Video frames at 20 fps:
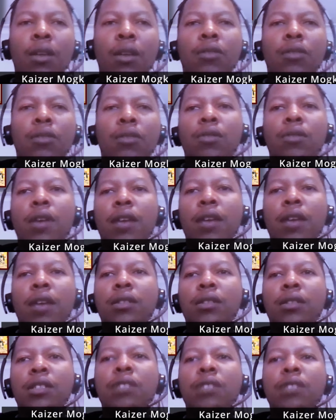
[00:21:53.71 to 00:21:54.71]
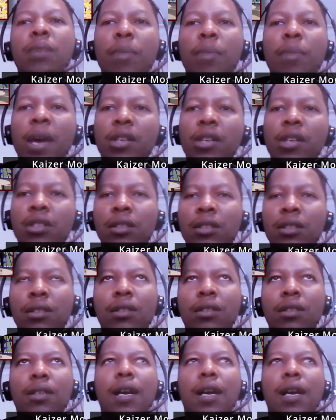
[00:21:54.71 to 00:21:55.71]
So yeah, just be patient.
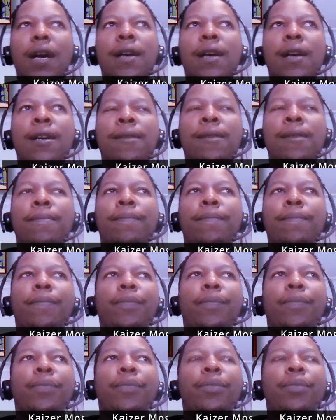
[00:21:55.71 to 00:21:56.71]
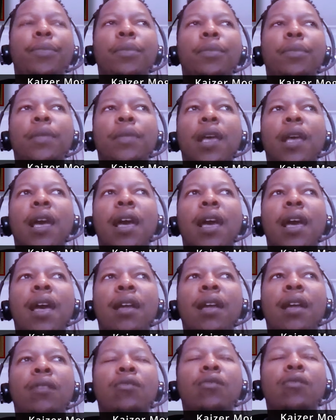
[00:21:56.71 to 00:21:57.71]

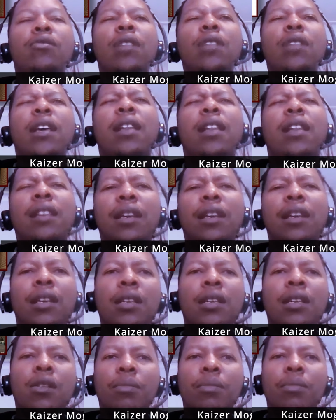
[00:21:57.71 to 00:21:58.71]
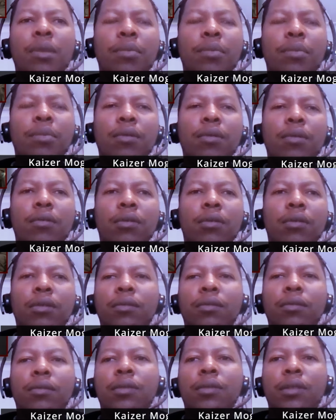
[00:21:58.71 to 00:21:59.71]
And also I think lean on people, you know,
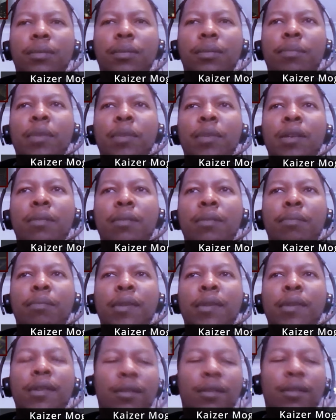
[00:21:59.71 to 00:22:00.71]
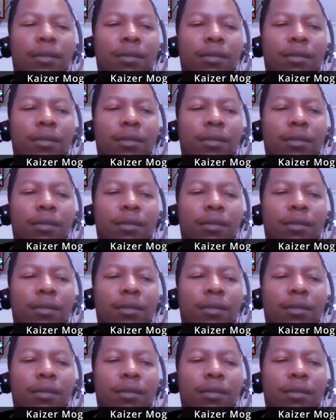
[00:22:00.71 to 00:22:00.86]
be a